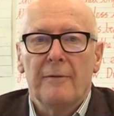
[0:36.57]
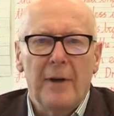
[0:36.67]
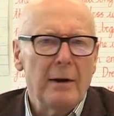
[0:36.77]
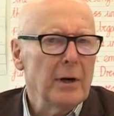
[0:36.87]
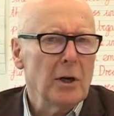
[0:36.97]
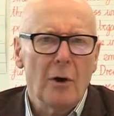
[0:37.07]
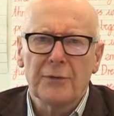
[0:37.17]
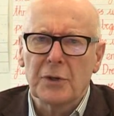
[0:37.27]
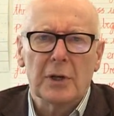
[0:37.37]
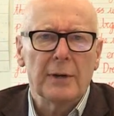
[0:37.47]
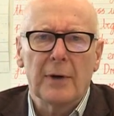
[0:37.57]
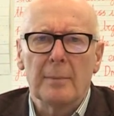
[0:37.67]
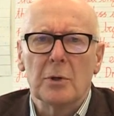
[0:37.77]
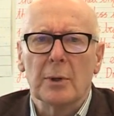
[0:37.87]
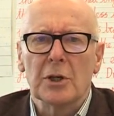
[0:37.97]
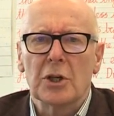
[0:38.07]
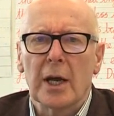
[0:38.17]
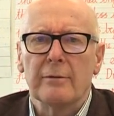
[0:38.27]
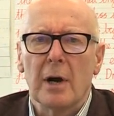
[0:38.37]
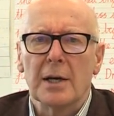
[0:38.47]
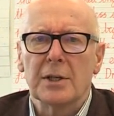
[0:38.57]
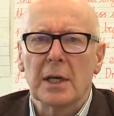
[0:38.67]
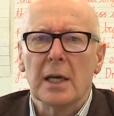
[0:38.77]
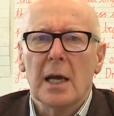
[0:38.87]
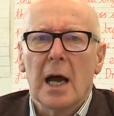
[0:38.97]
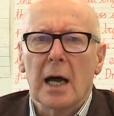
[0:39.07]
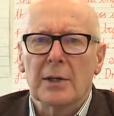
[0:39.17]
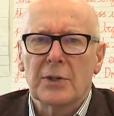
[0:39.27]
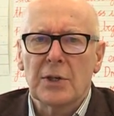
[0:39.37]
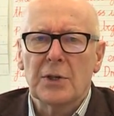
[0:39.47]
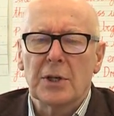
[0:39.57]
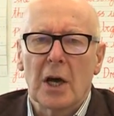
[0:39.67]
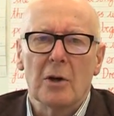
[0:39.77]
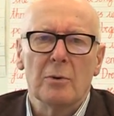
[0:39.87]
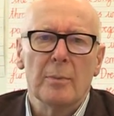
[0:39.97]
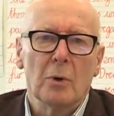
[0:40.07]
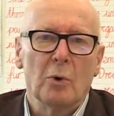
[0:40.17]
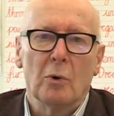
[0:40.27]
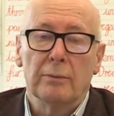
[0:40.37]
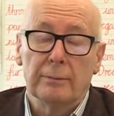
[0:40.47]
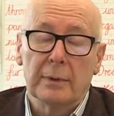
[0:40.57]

Very often, if I'm doing shared writing, I'll sit at home, or